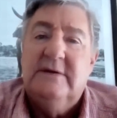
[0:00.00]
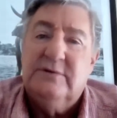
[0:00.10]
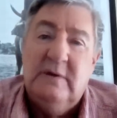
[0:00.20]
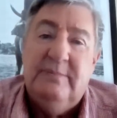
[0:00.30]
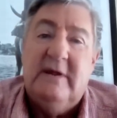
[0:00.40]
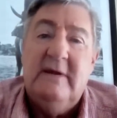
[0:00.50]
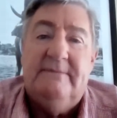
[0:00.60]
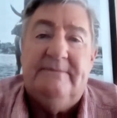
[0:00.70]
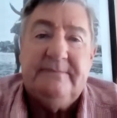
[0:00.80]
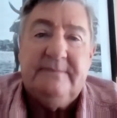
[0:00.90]
Sweep there,
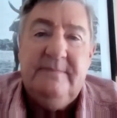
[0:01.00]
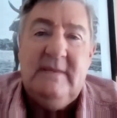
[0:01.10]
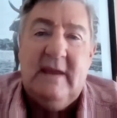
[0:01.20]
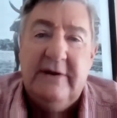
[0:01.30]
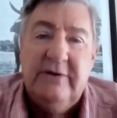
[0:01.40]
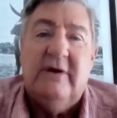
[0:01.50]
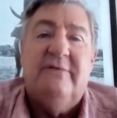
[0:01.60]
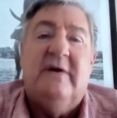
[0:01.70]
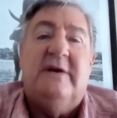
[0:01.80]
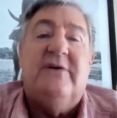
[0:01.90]
and you're going
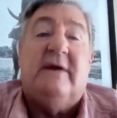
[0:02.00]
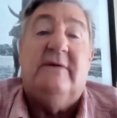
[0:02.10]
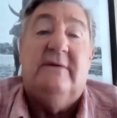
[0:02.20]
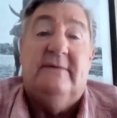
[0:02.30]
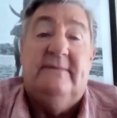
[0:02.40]
to find tracks.